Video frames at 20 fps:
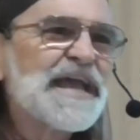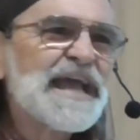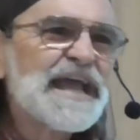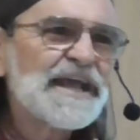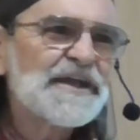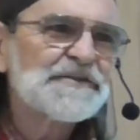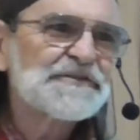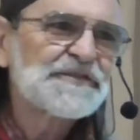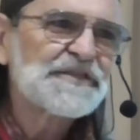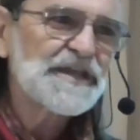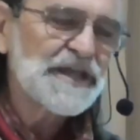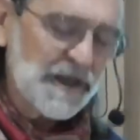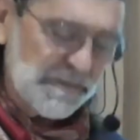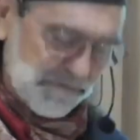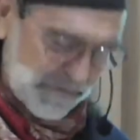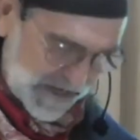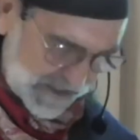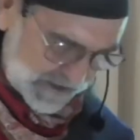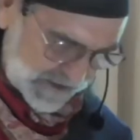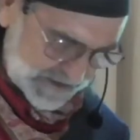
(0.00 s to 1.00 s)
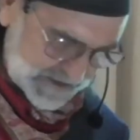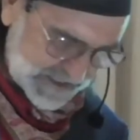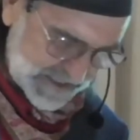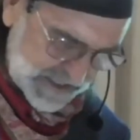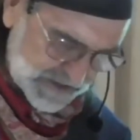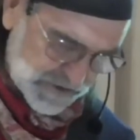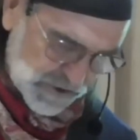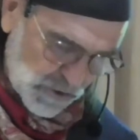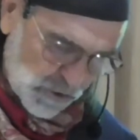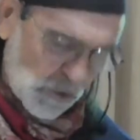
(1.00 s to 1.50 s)
is the ability
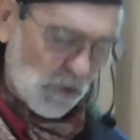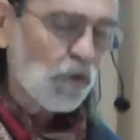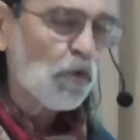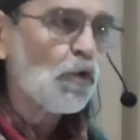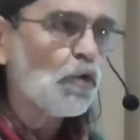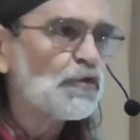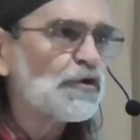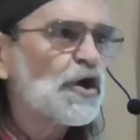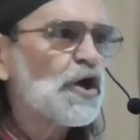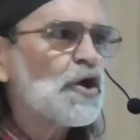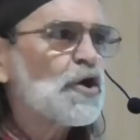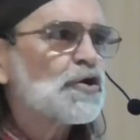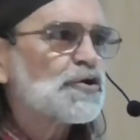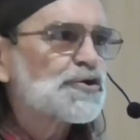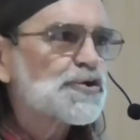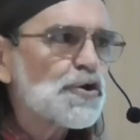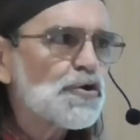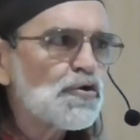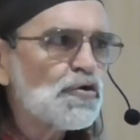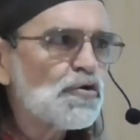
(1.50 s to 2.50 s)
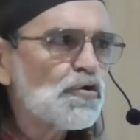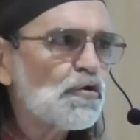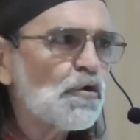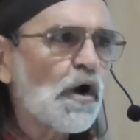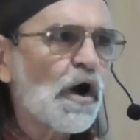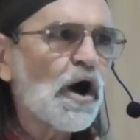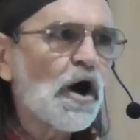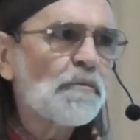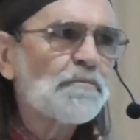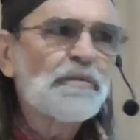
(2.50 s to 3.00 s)
to hold two
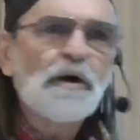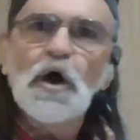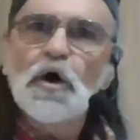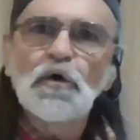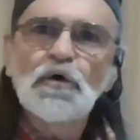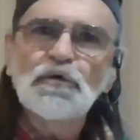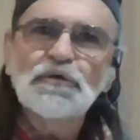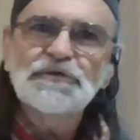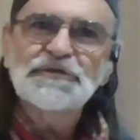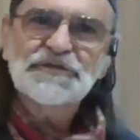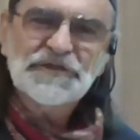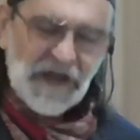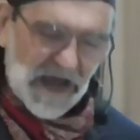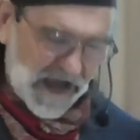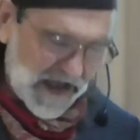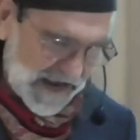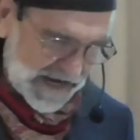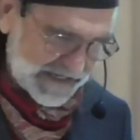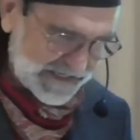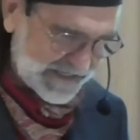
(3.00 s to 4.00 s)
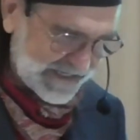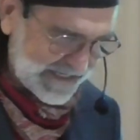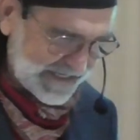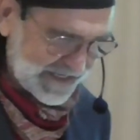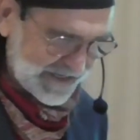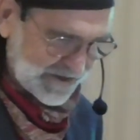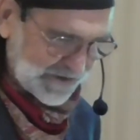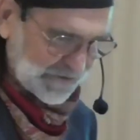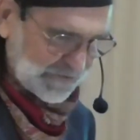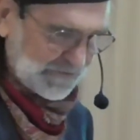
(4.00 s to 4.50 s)
opposed
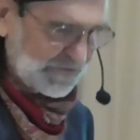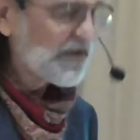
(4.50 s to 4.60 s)
ideas